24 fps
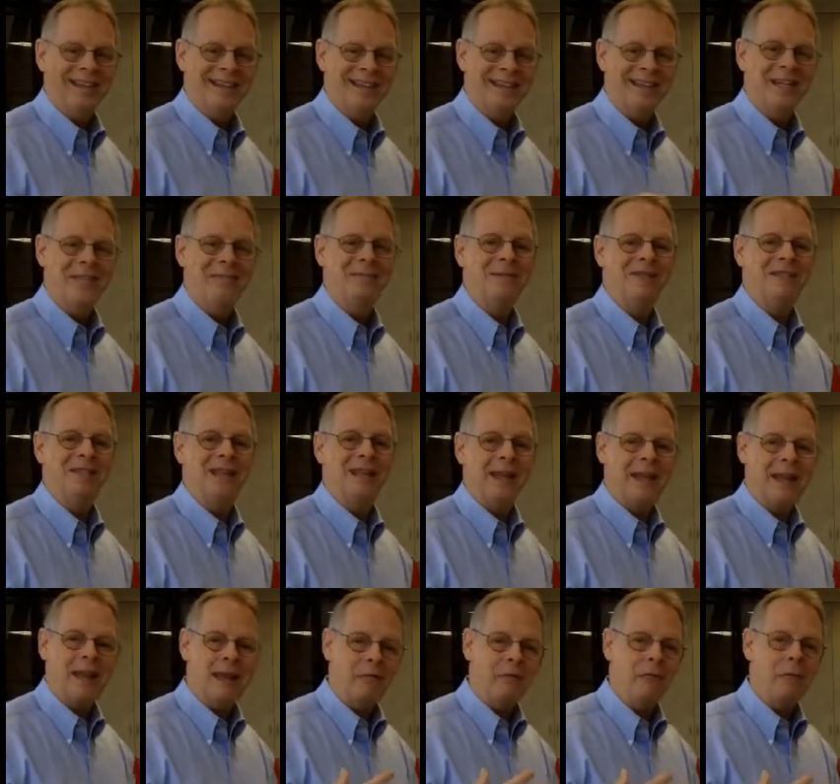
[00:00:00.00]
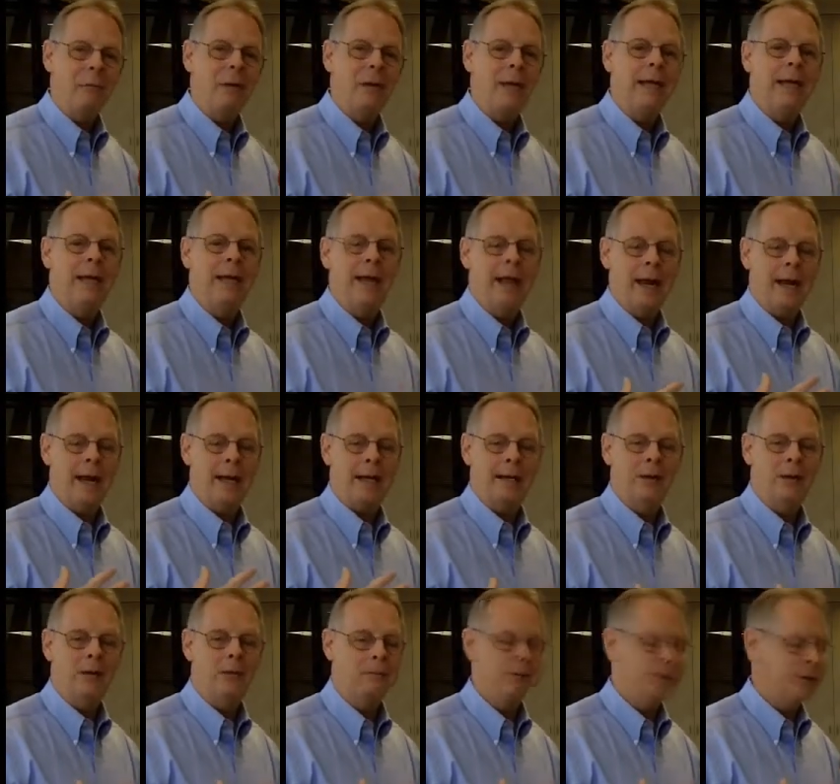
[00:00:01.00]
that it seems like everybody
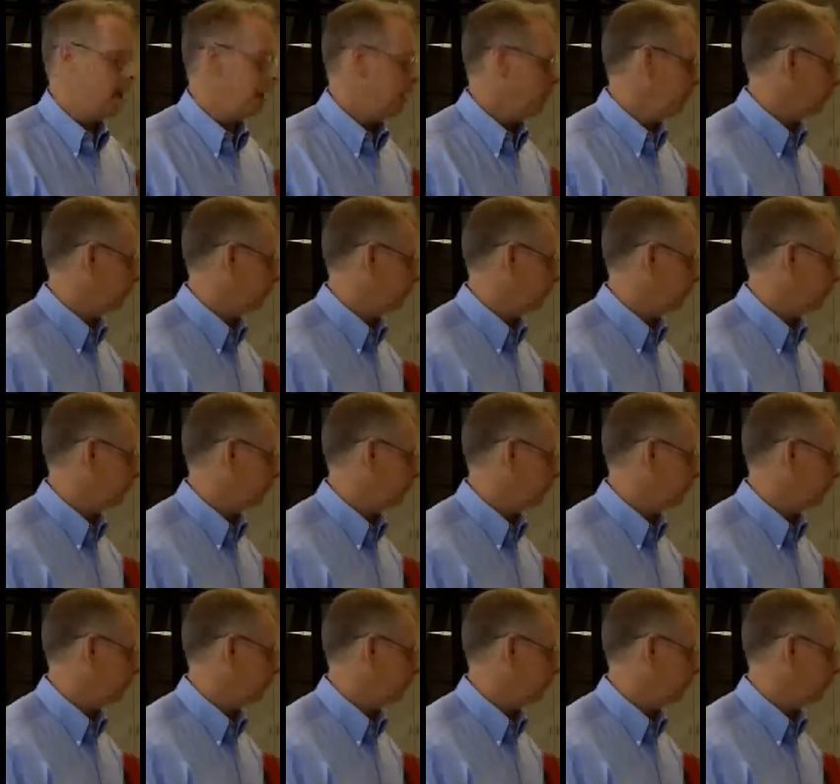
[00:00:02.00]
kind of goofs